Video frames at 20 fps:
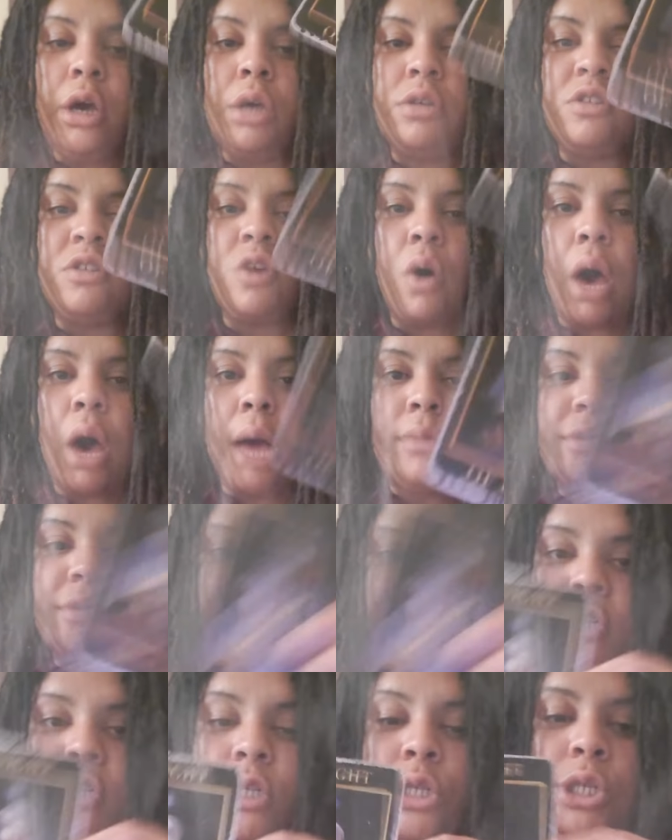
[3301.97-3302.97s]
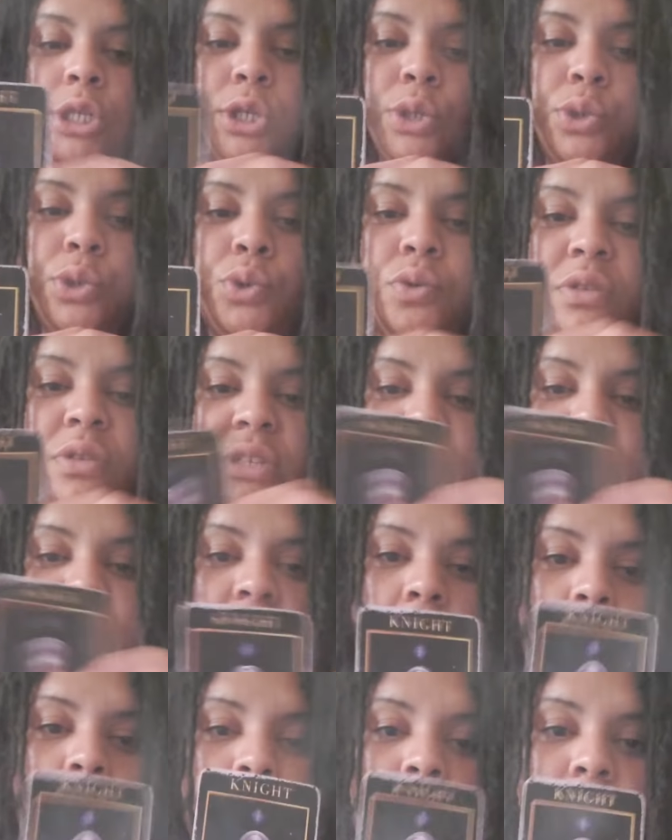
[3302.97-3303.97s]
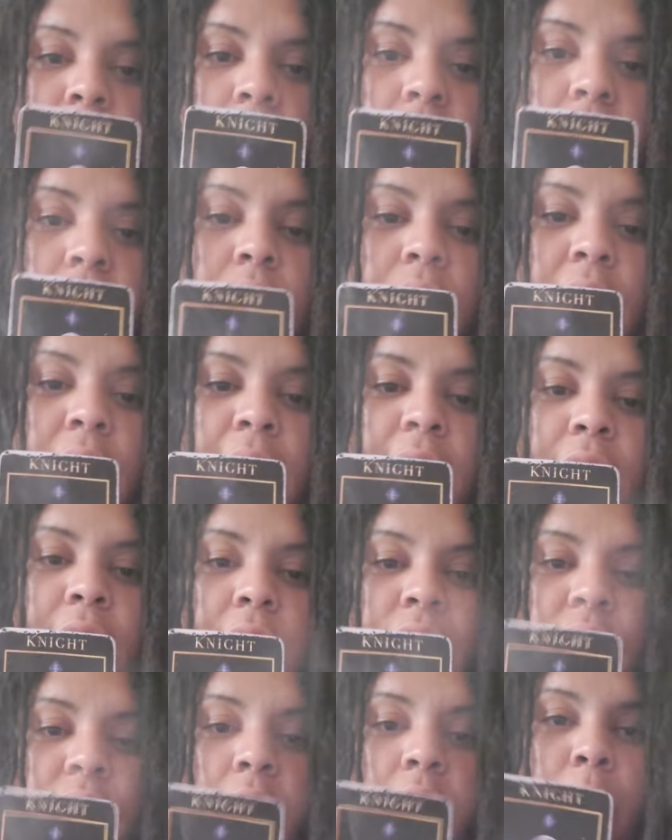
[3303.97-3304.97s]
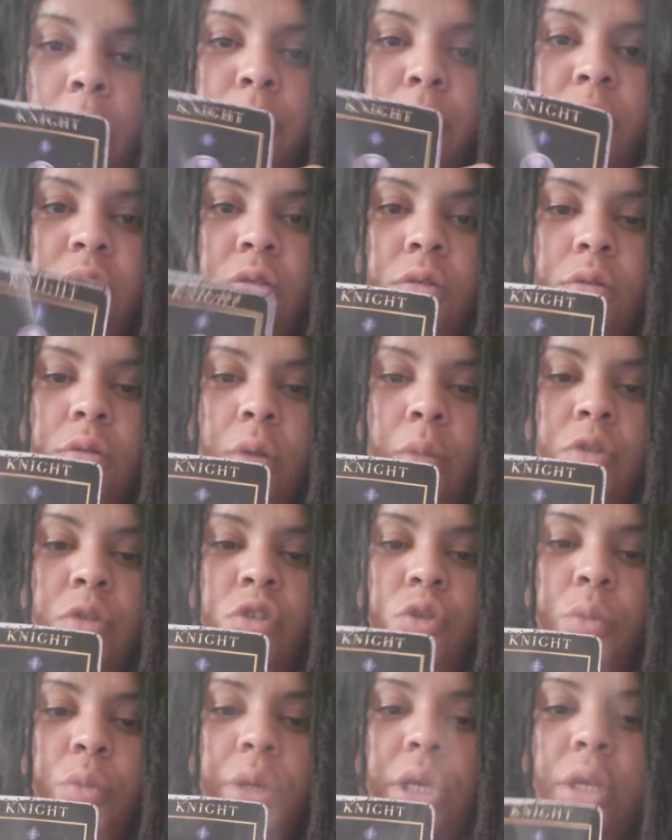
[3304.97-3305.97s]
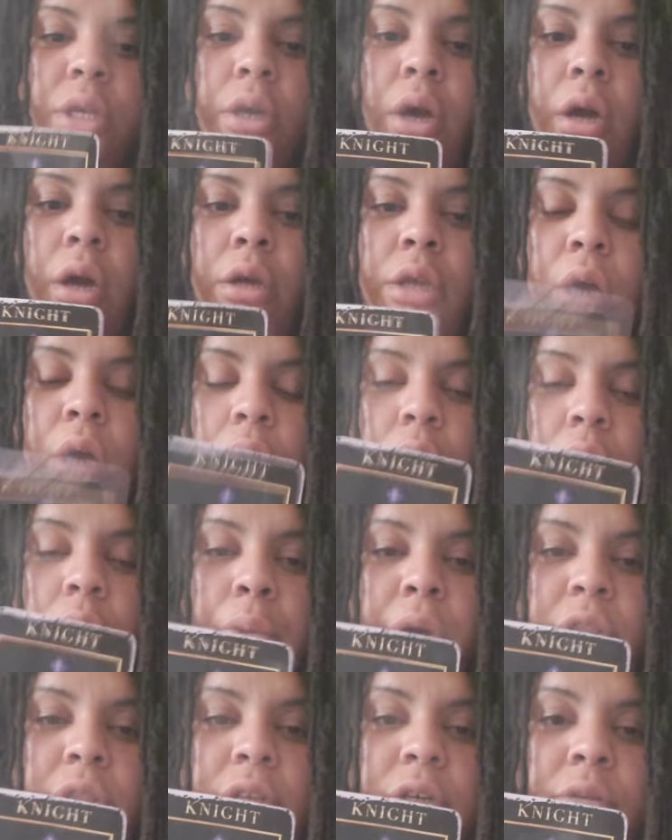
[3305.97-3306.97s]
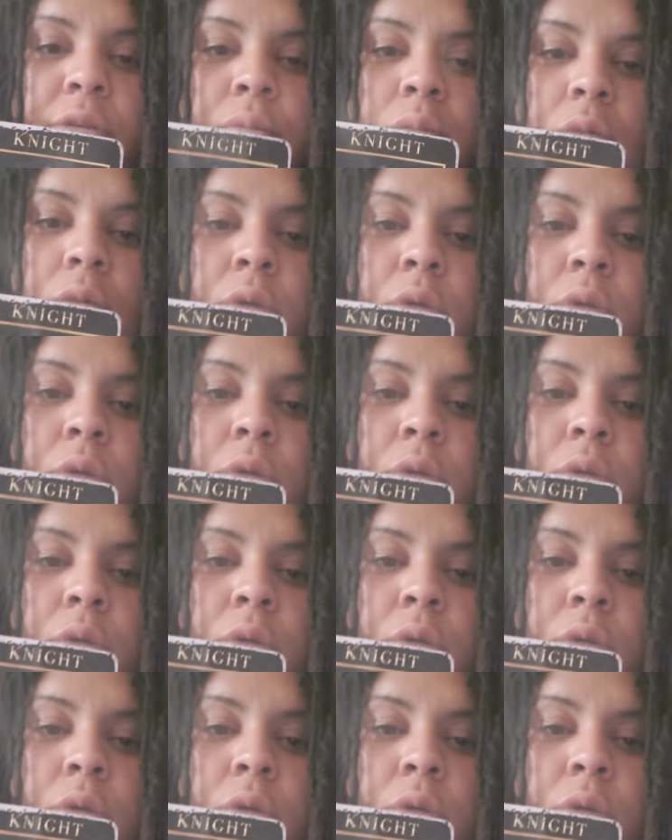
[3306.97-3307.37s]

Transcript: So I'm just gonna use this card, the Knight of Cups. I'm assuming younger brother.